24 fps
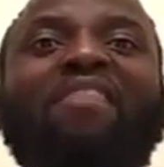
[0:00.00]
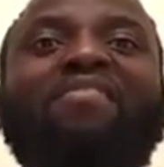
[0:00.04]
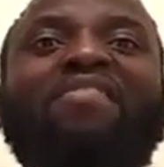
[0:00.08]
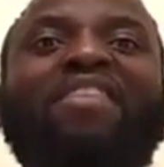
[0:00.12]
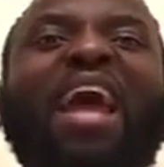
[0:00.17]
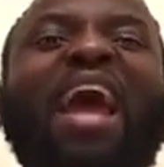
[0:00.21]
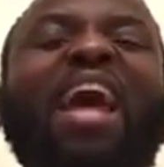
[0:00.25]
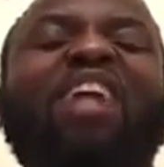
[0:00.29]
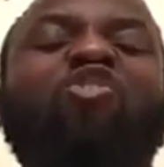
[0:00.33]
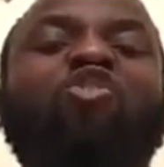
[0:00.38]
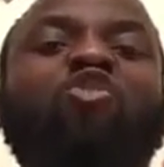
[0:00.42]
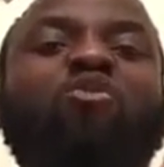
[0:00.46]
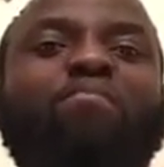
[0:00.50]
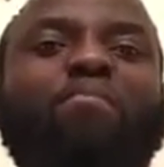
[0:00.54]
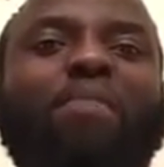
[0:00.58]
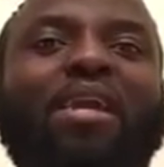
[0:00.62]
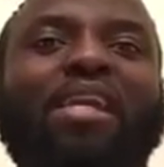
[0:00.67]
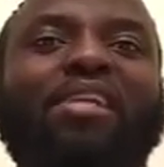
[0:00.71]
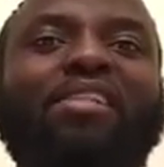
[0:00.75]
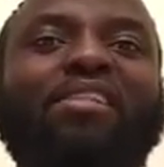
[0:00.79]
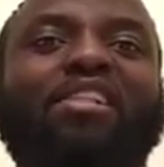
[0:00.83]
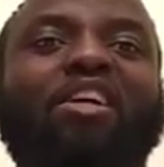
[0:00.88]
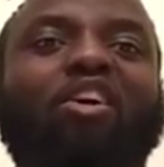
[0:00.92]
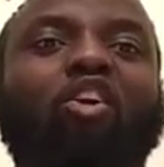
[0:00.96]
That's
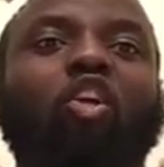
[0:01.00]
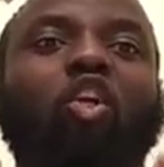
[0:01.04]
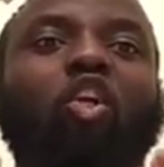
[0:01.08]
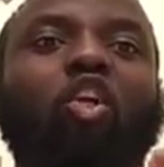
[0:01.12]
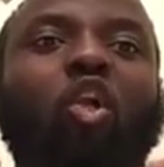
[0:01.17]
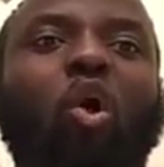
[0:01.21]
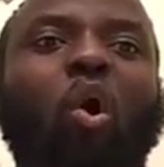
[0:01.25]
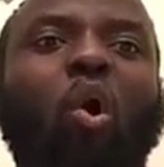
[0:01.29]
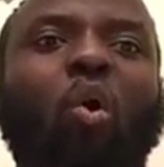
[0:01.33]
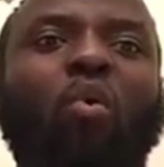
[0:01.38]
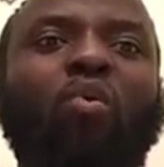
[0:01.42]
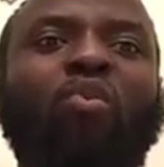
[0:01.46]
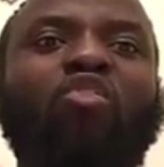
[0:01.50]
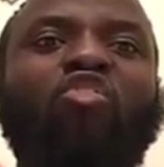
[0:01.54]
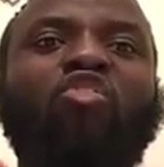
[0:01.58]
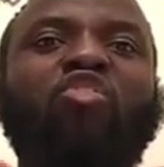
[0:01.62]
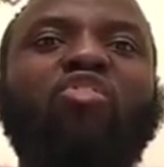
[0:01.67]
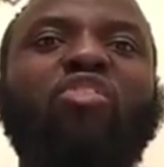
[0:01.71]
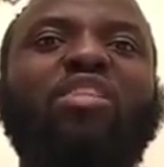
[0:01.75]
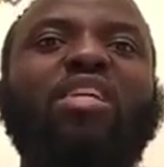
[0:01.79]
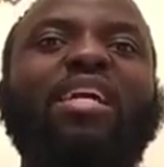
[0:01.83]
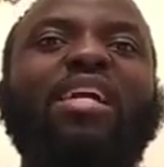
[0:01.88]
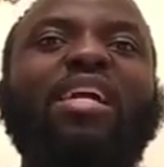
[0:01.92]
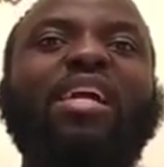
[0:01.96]
mean the Lord
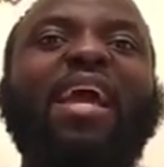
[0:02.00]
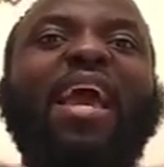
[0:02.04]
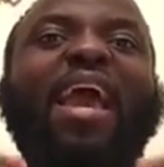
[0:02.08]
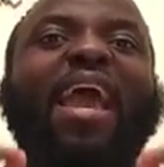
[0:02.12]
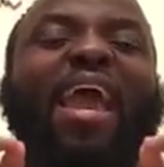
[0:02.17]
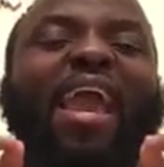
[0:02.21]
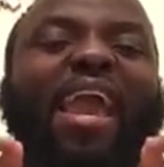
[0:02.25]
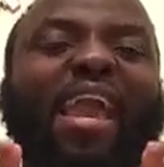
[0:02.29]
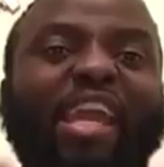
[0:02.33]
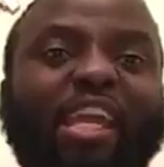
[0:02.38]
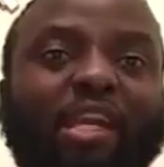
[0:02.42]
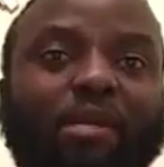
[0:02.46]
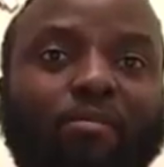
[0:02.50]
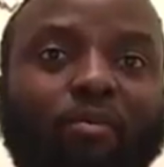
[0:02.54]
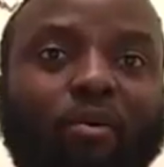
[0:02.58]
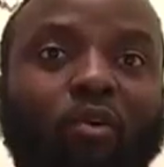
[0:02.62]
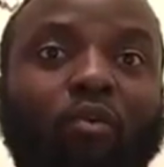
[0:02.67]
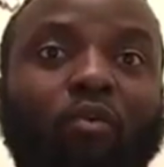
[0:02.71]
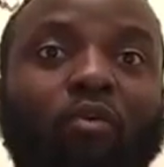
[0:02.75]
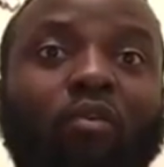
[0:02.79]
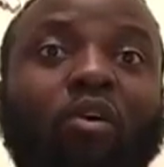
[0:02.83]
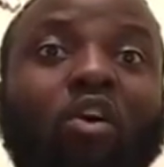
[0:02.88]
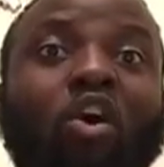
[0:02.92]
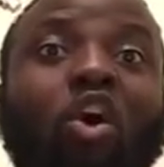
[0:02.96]
still
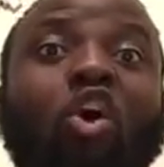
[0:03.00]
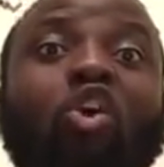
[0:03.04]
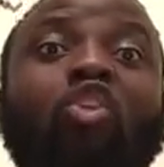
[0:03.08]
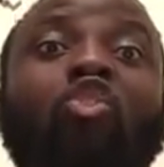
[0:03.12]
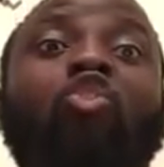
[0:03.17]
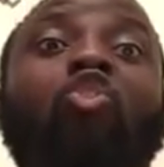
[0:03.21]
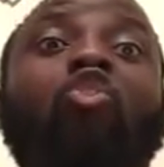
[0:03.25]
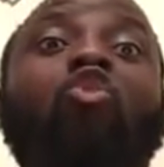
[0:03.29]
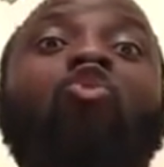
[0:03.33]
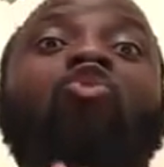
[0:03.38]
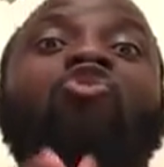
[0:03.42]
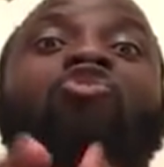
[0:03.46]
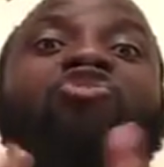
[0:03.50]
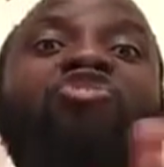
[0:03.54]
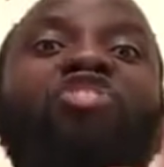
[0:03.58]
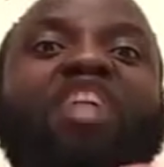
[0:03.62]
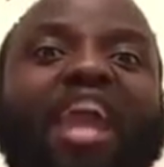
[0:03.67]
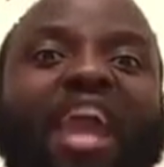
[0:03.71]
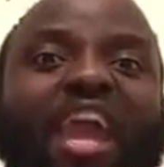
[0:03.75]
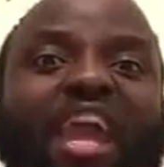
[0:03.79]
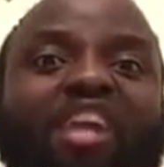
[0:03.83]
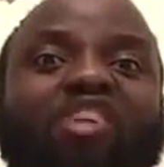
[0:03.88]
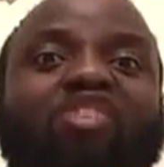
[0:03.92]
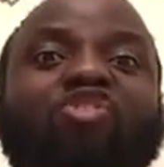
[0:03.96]
able to
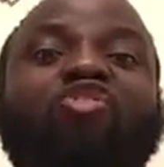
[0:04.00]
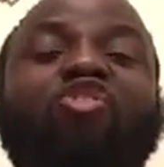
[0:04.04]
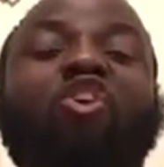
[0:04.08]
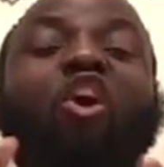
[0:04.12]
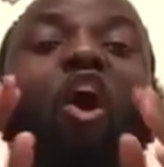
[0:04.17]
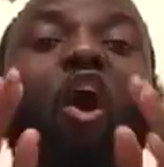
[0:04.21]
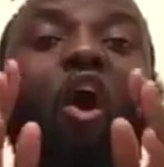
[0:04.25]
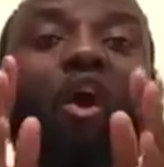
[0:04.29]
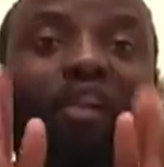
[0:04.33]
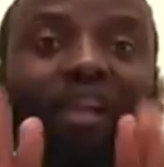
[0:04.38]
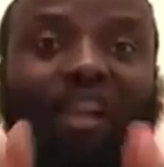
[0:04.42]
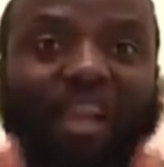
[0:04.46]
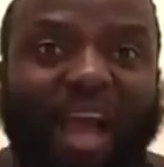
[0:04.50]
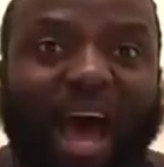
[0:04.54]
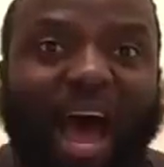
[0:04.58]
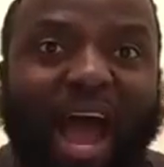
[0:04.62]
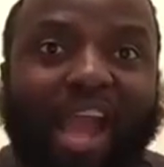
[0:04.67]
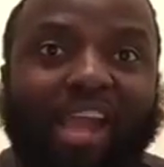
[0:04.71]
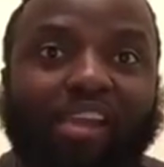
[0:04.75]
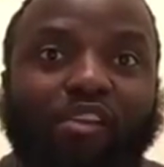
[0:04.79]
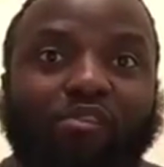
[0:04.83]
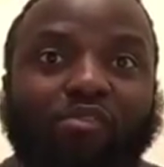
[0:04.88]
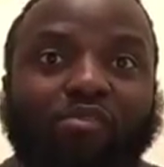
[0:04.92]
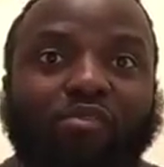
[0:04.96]
change our
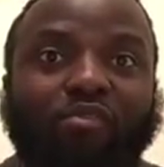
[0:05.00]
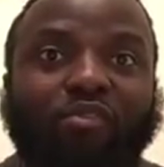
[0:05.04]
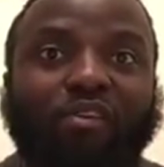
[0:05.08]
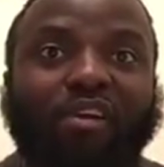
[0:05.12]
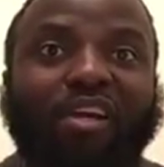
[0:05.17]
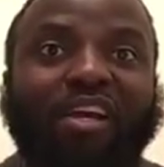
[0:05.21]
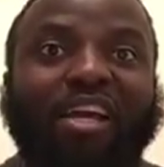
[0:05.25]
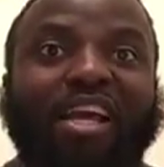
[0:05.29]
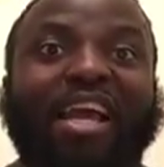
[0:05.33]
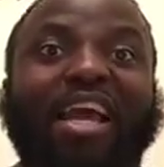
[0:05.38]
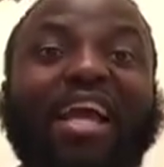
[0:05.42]
life.